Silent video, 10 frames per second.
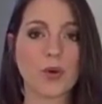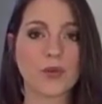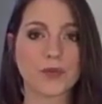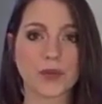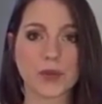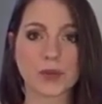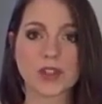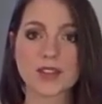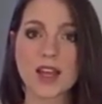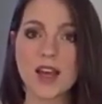whole
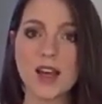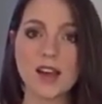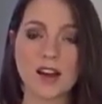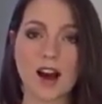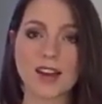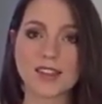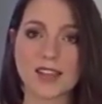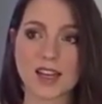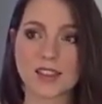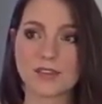foods God
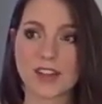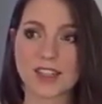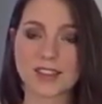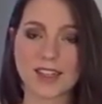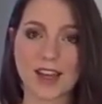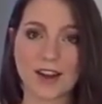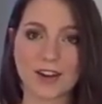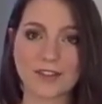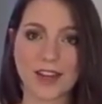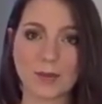intended for us to get
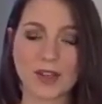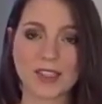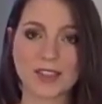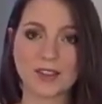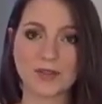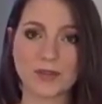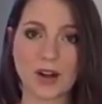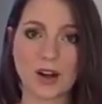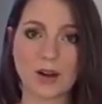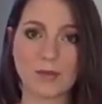our vitamins
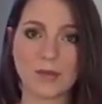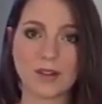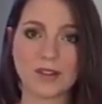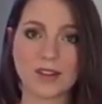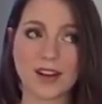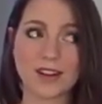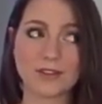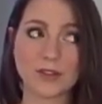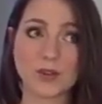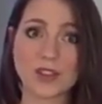from
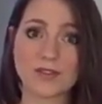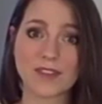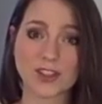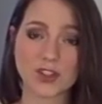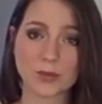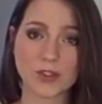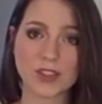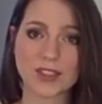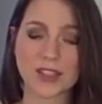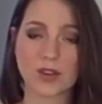fruits and
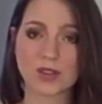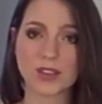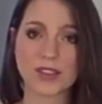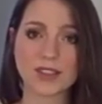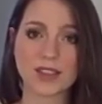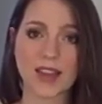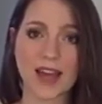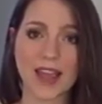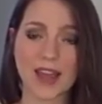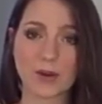vegetables, and the only reason
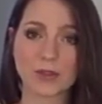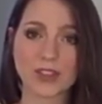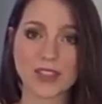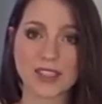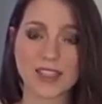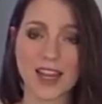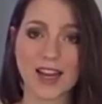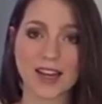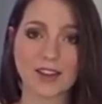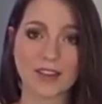that animals
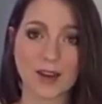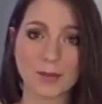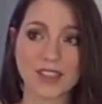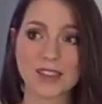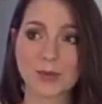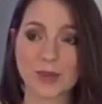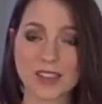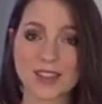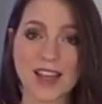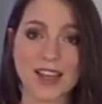contain any vitamins is
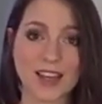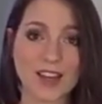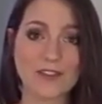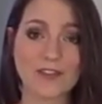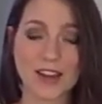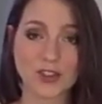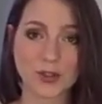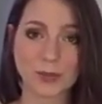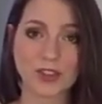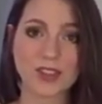because they eat
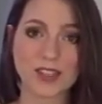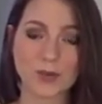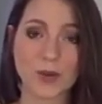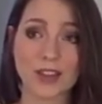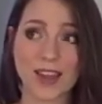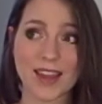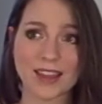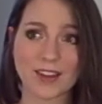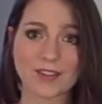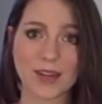vegetables. That's where they
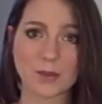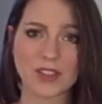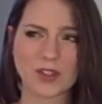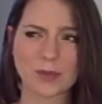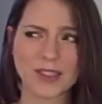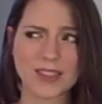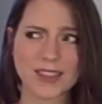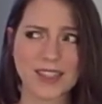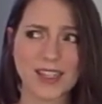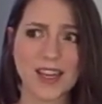get their vitamins. So
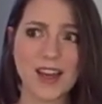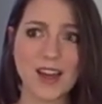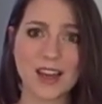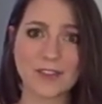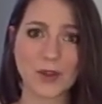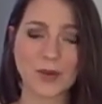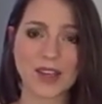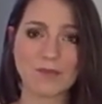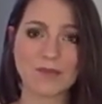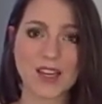basically, if you
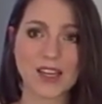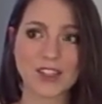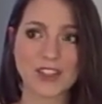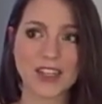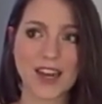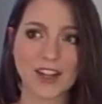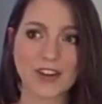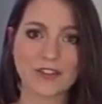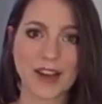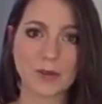eat meat, you're getting
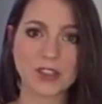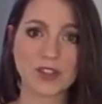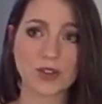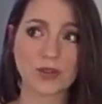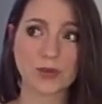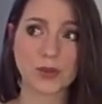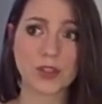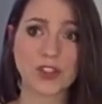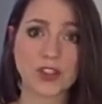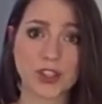your vitamins
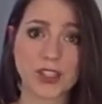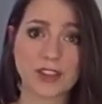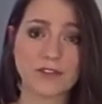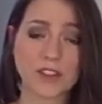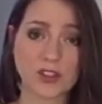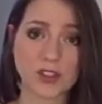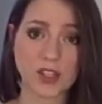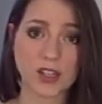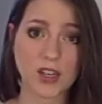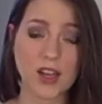through a dirty
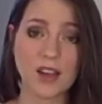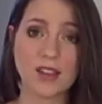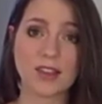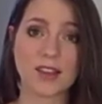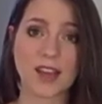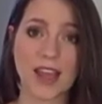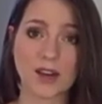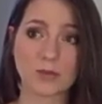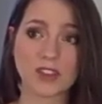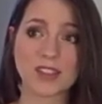filter. The
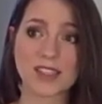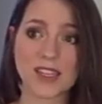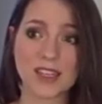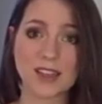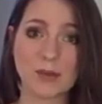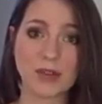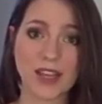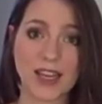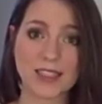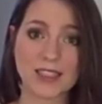animal is eating the
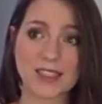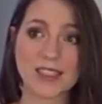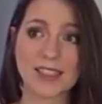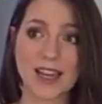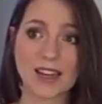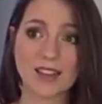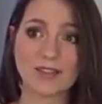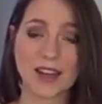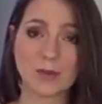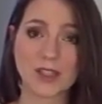plants, getting
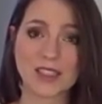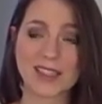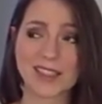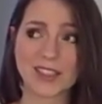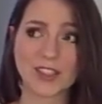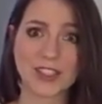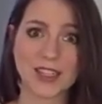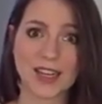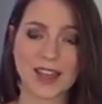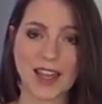the vitamins, and then you're
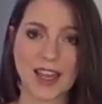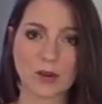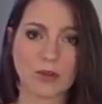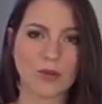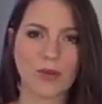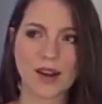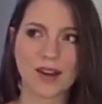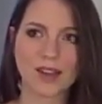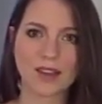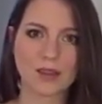eating the animal. Why
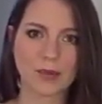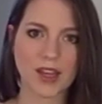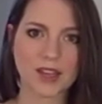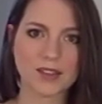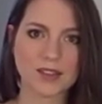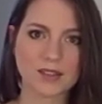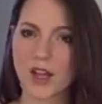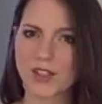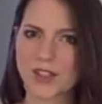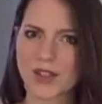not eat the plants?
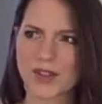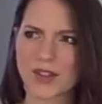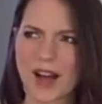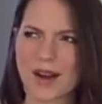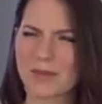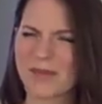So,